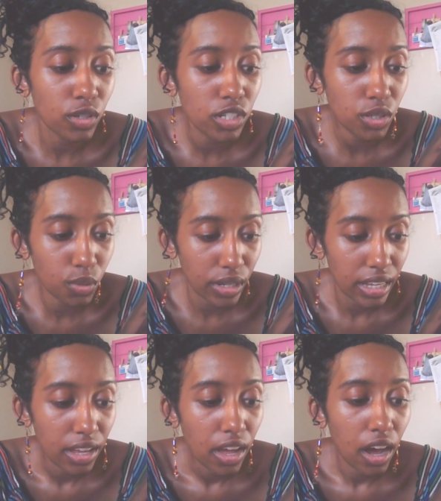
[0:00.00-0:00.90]

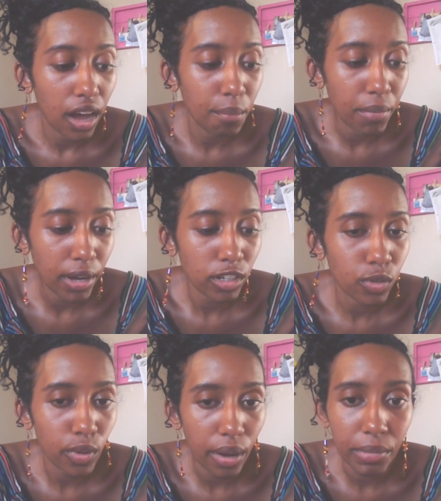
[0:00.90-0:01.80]
Usui on Mount
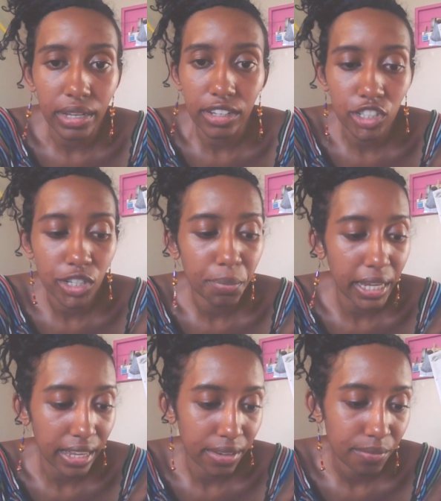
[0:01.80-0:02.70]
Kurama in
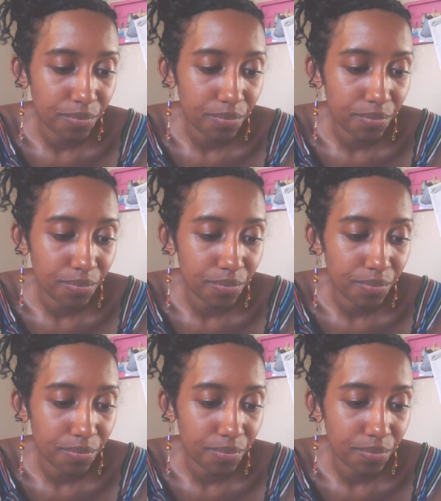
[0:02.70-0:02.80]
Japan.